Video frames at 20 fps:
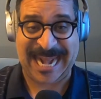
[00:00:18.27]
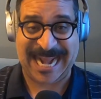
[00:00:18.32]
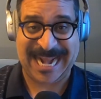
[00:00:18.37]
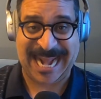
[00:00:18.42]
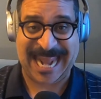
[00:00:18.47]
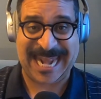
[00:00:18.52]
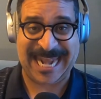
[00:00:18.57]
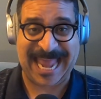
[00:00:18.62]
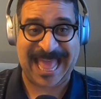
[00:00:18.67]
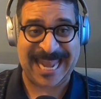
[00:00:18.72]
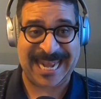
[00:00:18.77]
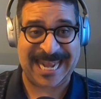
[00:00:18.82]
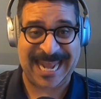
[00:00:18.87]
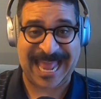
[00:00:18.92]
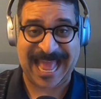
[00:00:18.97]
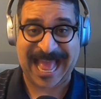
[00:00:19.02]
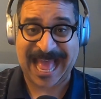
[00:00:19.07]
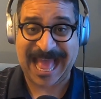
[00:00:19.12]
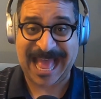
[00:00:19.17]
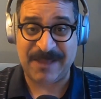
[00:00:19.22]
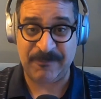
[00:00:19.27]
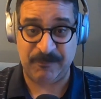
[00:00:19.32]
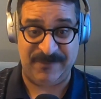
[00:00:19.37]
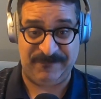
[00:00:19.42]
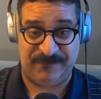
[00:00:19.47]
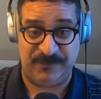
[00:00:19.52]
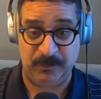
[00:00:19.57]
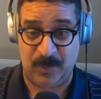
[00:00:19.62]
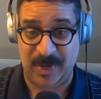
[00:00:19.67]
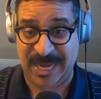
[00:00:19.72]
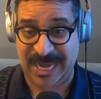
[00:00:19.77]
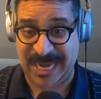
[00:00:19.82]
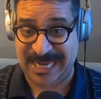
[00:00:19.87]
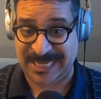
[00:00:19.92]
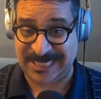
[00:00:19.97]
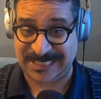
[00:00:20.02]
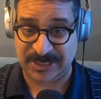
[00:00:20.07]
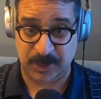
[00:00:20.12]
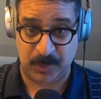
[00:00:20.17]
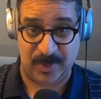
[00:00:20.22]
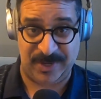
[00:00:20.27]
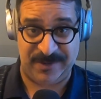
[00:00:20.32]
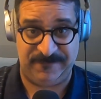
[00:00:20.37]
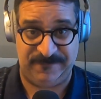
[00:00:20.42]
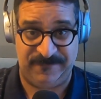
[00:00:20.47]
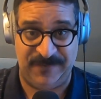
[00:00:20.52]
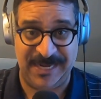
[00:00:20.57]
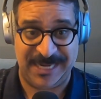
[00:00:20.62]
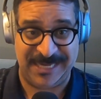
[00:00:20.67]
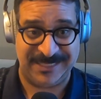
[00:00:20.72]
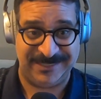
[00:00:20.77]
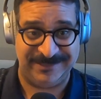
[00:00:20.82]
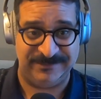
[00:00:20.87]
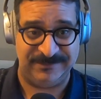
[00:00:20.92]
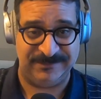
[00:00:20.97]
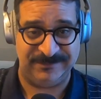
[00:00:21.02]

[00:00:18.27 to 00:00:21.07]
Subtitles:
La la la la la. Riffin with Griffin.